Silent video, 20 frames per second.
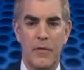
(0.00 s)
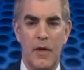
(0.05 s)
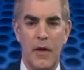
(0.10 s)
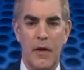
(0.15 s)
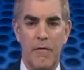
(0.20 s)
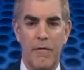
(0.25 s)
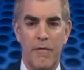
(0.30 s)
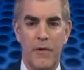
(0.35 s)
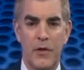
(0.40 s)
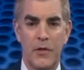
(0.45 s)

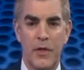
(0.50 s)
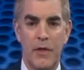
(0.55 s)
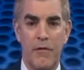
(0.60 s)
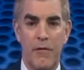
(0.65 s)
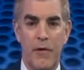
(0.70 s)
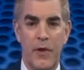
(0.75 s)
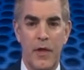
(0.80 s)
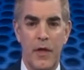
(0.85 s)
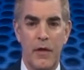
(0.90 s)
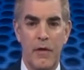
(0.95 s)
Uh, firstly,
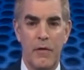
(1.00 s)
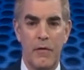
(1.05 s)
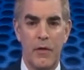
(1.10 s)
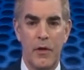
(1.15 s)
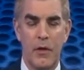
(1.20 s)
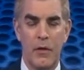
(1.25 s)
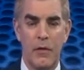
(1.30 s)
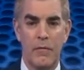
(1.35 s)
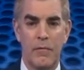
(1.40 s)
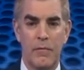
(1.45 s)
for the,
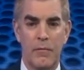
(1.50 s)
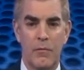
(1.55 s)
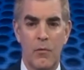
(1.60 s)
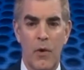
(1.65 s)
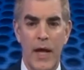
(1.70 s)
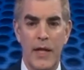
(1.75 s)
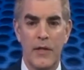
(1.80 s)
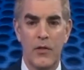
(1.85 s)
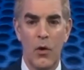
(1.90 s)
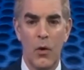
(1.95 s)
the
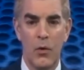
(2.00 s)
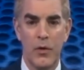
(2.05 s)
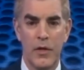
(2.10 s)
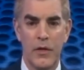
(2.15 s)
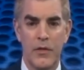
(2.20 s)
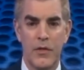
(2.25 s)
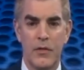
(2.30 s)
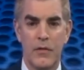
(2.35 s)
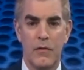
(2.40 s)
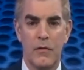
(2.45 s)
rights
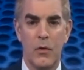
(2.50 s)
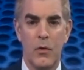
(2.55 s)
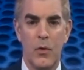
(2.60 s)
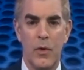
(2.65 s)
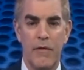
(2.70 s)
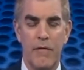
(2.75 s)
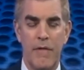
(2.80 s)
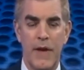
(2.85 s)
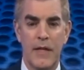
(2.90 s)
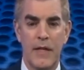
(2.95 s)
holders who
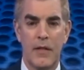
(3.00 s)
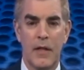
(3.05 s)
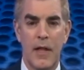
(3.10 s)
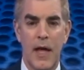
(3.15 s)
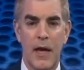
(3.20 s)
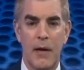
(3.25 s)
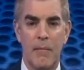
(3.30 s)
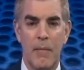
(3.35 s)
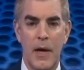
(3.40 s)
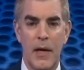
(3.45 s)
invest a
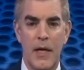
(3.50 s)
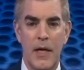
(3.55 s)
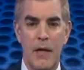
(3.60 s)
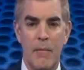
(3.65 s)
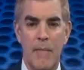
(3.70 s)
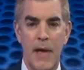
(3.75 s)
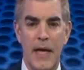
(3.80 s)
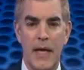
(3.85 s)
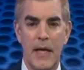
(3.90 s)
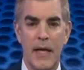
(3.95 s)
lot of money in
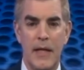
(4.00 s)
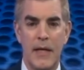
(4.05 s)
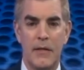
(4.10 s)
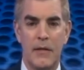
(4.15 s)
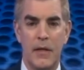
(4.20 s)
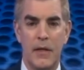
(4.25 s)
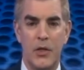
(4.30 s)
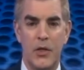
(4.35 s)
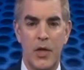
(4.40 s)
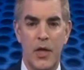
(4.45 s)
making these
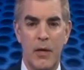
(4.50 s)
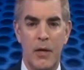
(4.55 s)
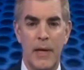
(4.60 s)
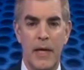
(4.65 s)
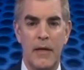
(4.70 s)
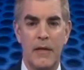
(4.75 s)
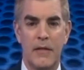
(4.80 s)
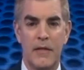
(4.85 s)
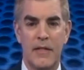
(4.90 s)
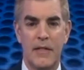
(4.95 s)

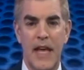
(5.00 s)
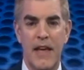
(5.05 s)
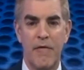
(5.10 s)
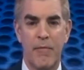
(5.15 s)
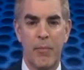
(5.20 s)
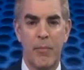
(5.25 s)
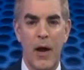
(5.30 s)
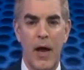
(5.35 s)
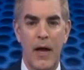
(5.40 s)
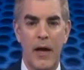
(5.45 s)
legitimate, safe
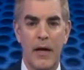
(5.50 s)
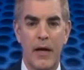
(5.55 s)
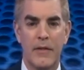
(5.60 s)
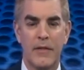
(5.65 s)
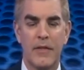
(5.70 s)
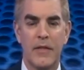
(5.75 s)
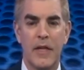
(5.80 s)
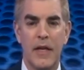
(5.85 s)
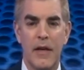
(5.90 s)
products.